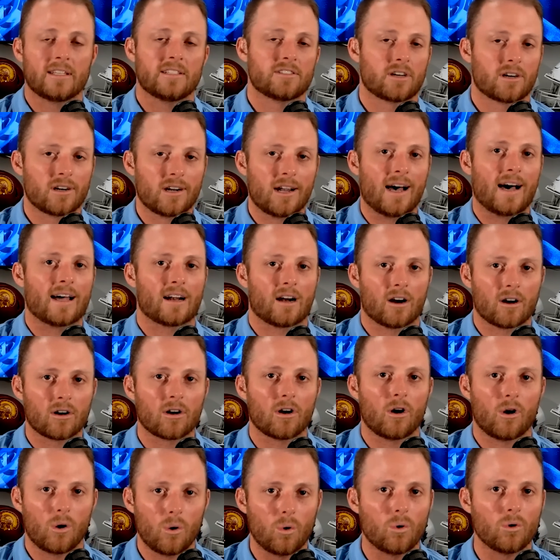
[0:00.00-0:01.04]
These are not our
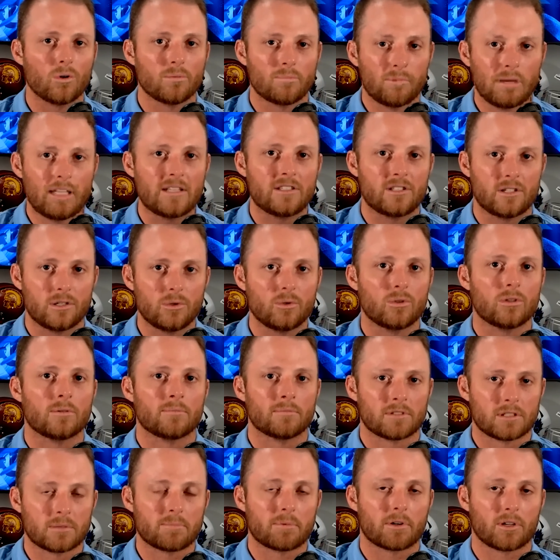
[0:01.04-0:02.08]
hold me to
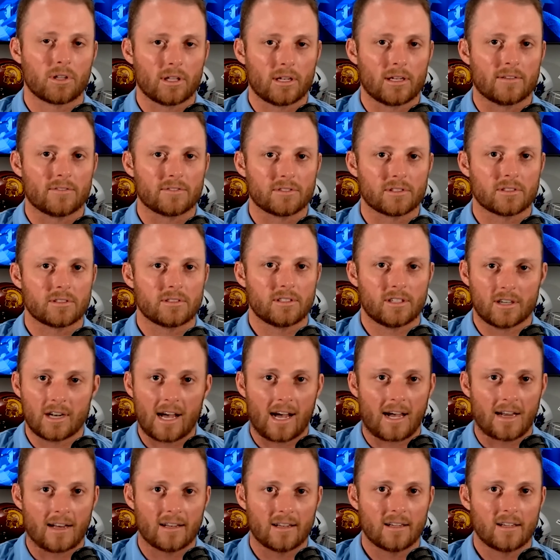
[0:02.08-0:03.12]
them superlatives. They're
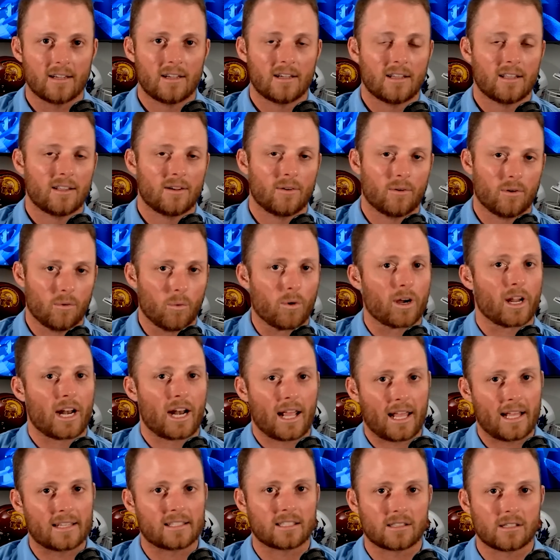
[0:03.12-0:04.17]
not. But we're going
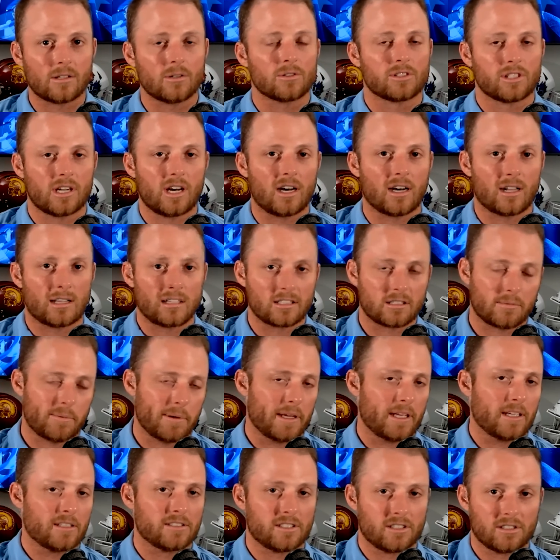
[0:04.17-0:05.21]
to get to those in August
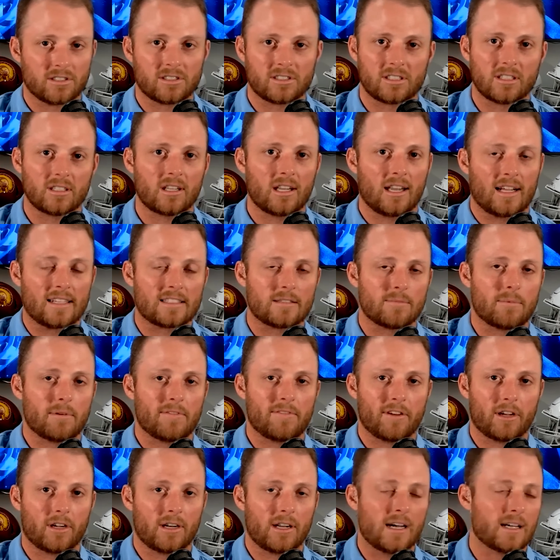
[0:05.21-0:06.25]
because there's still a lot to be
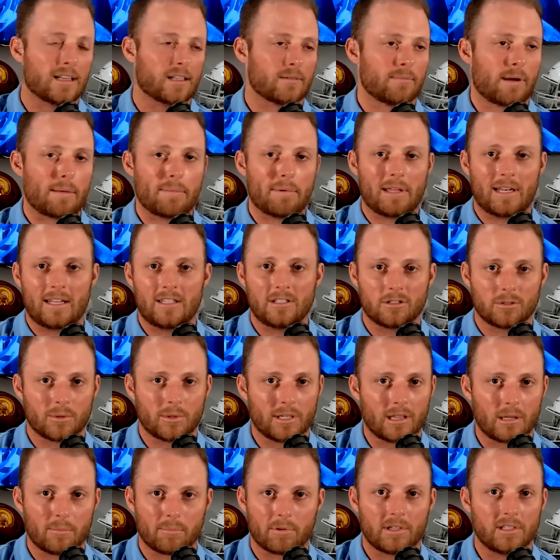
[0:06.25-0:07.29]
figured out. There might be an
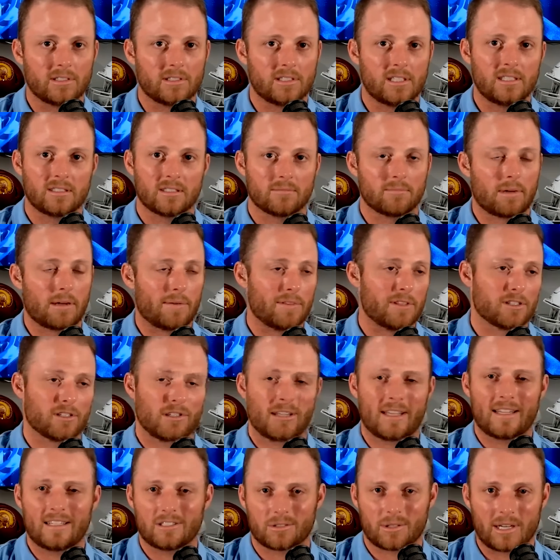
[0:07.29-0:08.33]
injury in the preseason. Maybe there's a
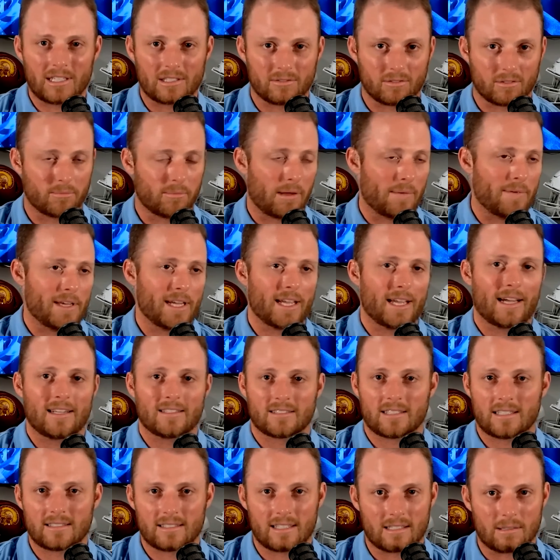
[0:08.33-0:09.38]
late transfer. Maybe a guy
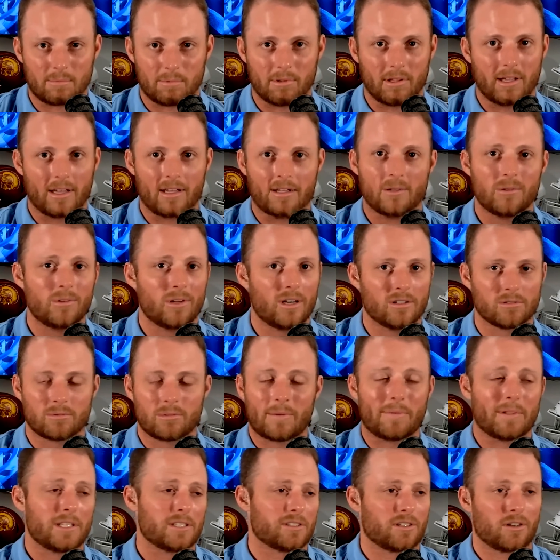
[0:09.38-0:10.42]
decides not to play. Who knows?
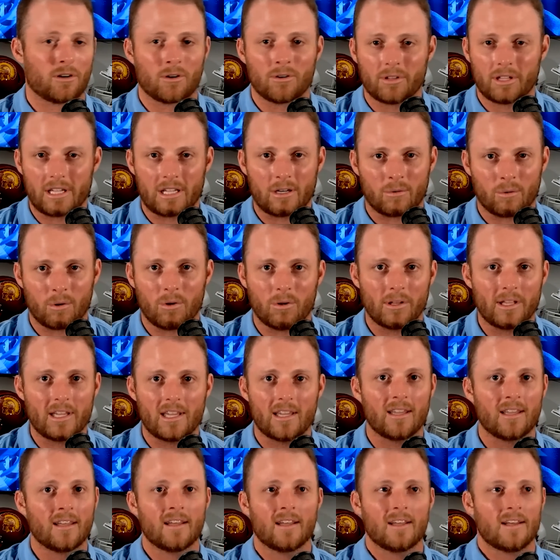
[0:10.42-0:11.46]
Maybe there's an early
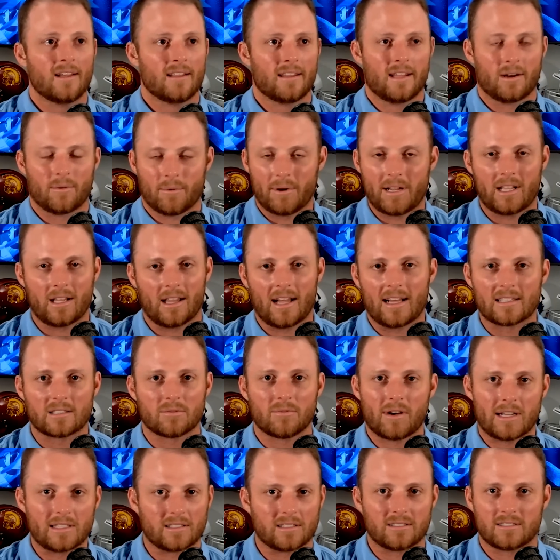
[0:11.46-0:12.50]
enrollee that
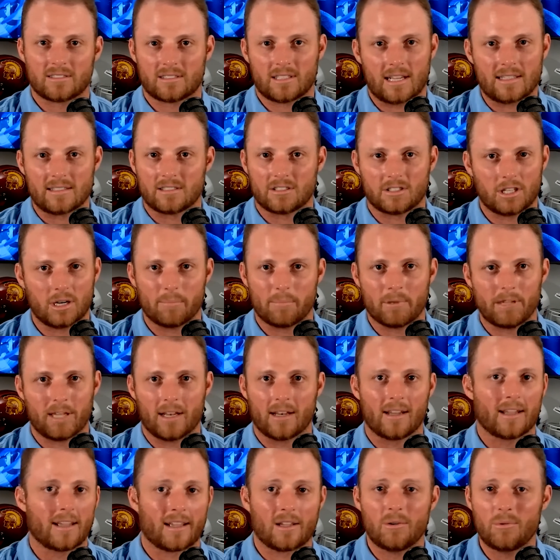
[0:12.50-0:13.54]
reclassifies, decides to jump
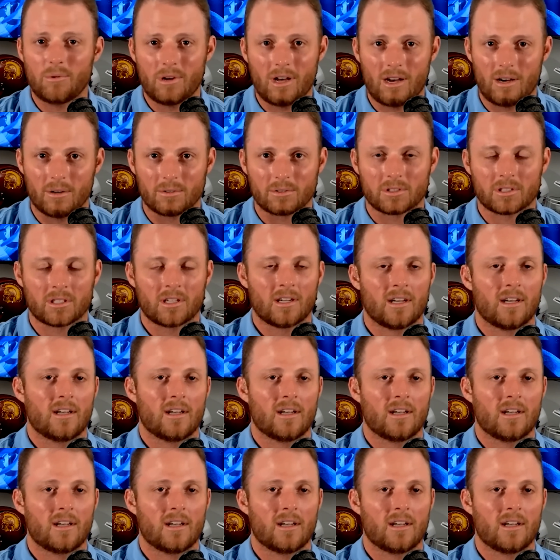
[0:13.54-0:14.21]
in. Like, who knows?